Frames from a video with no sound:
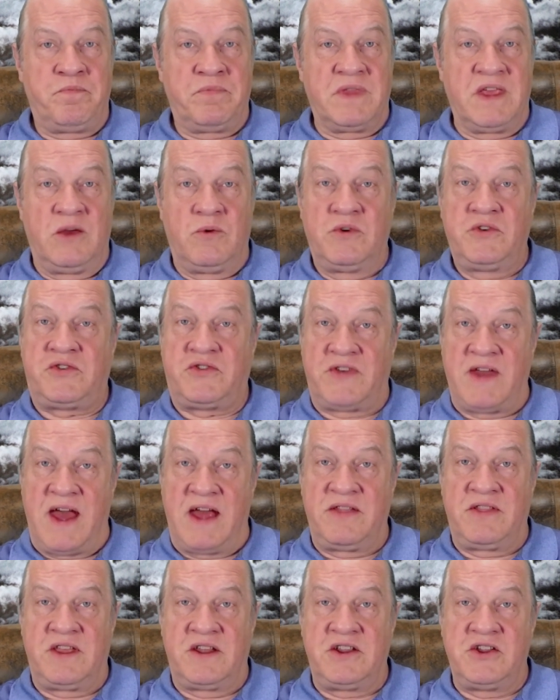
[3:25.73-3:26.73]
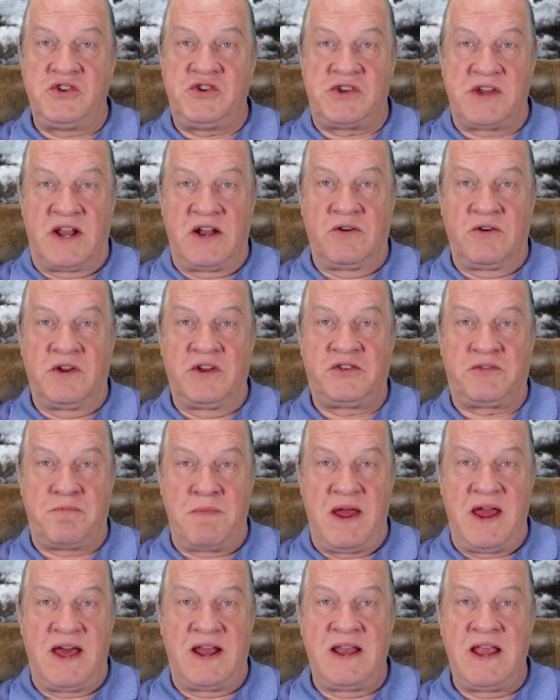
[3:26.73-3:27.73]
It was said that a generous
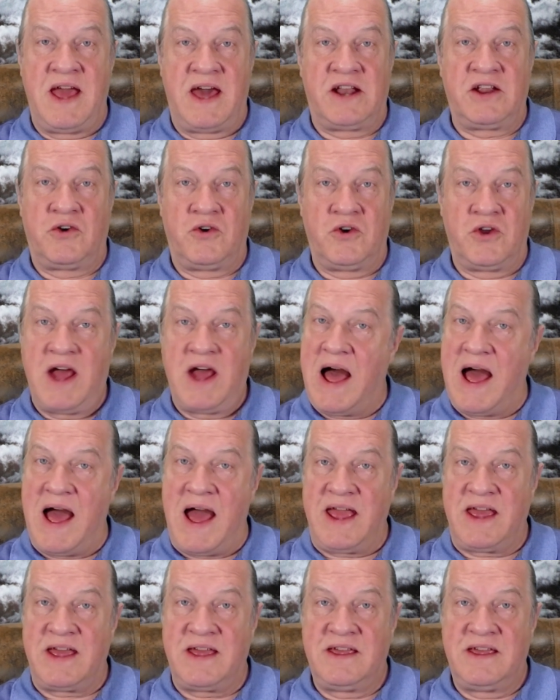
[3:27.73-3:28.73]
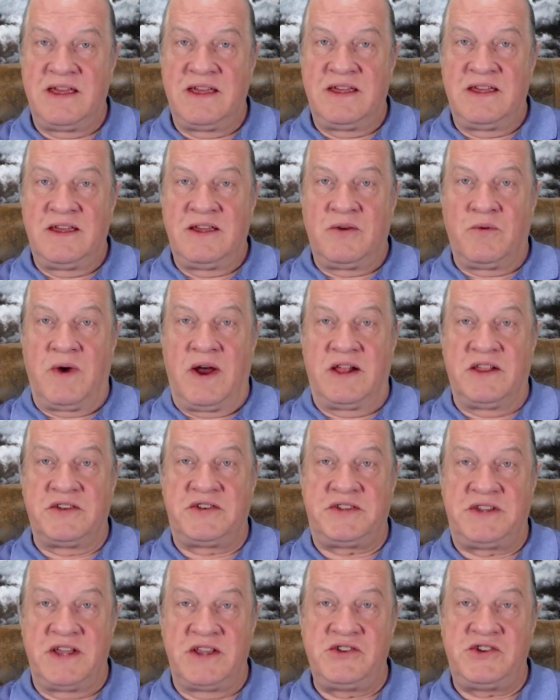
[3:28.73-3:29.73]
man had a good eye, while a
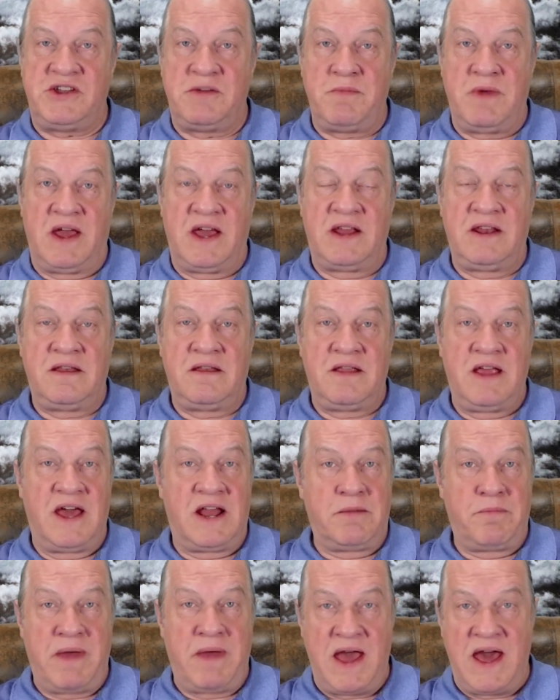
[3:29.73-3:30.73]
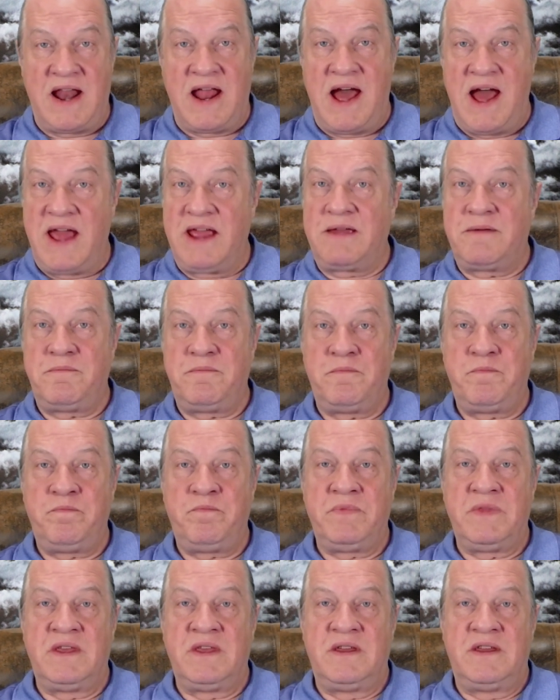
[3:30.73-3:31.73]
stingy man had a bad eye.
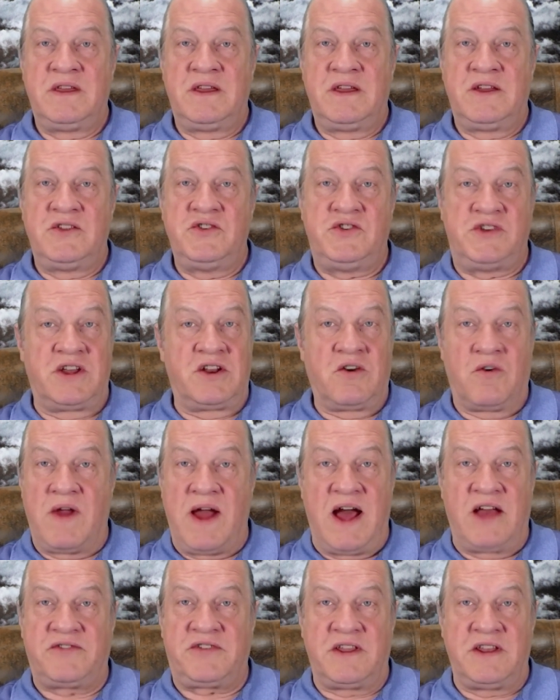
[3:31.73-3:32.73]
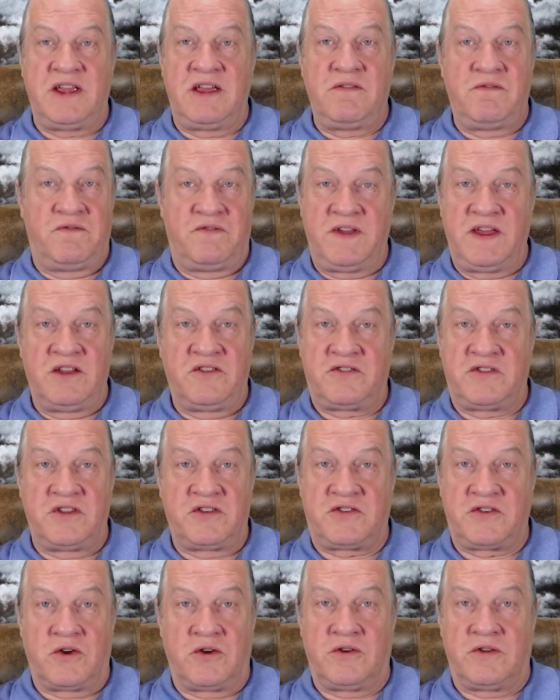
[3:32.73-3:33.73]
Generosity feeds the
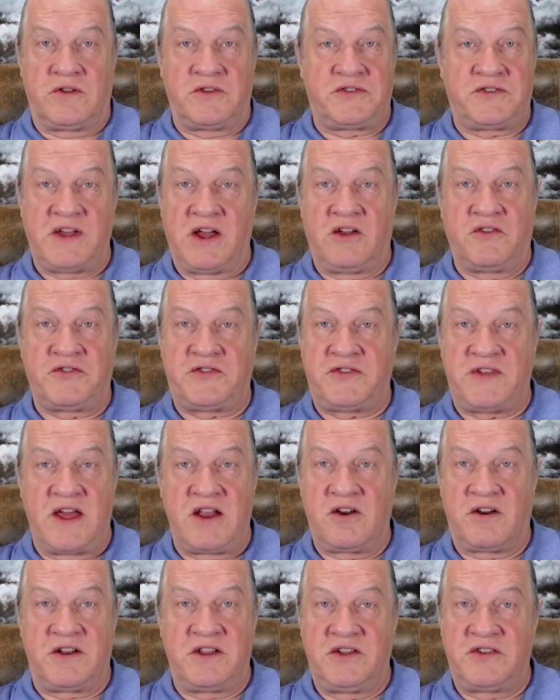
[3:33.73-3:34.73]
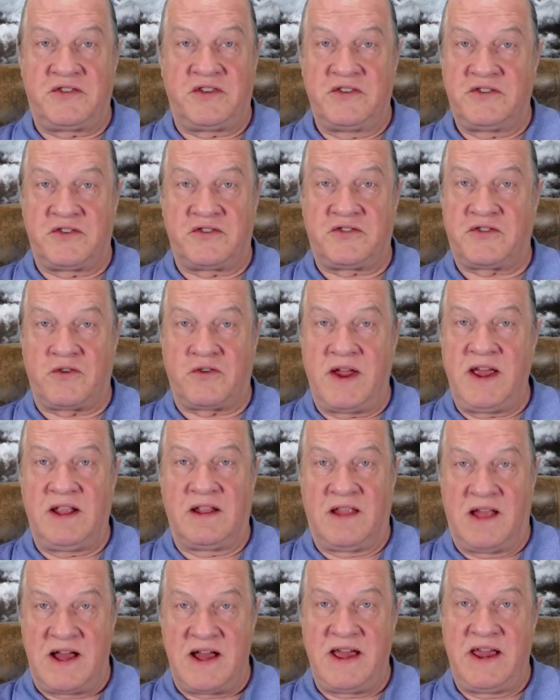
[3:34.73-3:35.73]
soul. Self centeredness is a straight
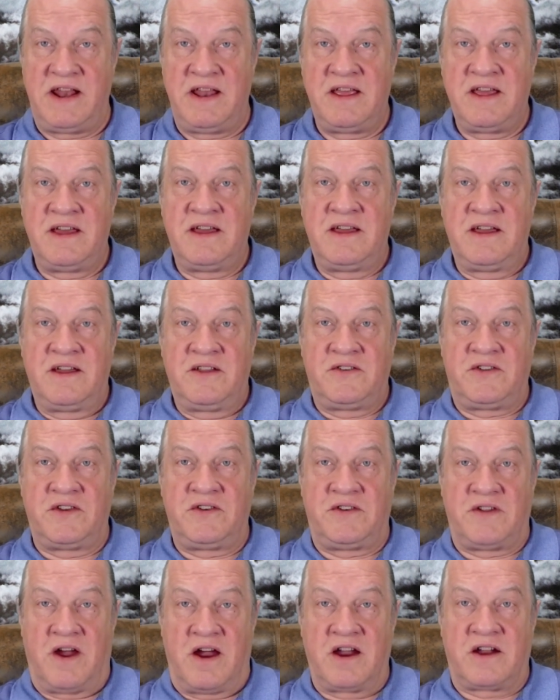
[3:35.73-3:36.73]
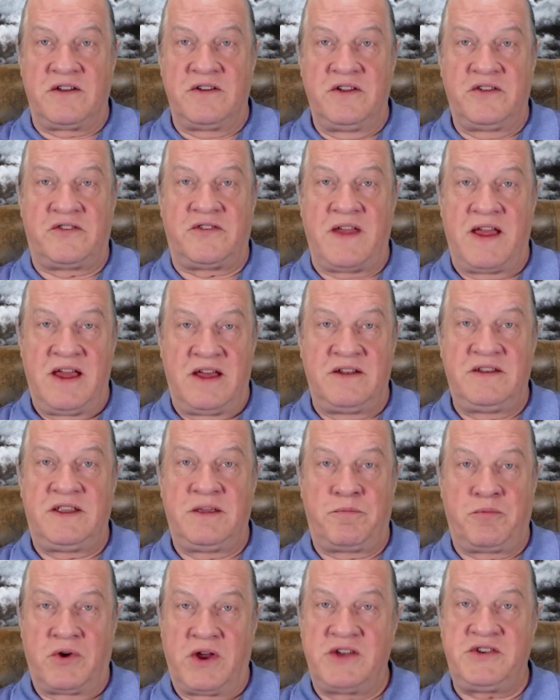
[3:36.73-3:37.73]
line to darkness and
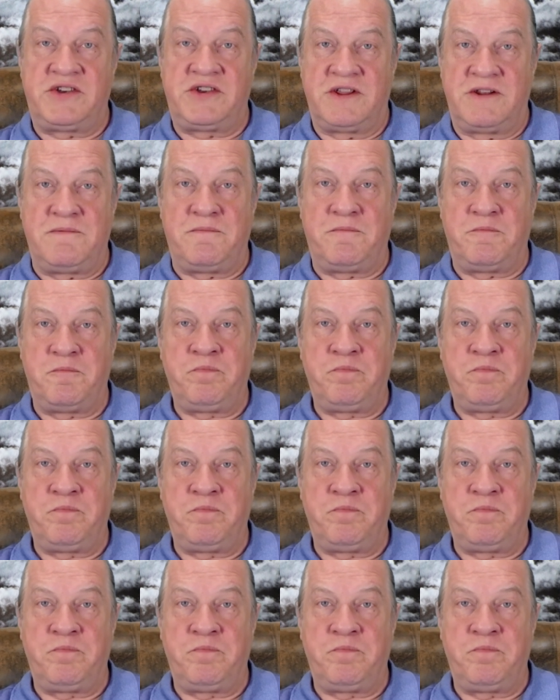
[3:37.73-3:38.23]
depression.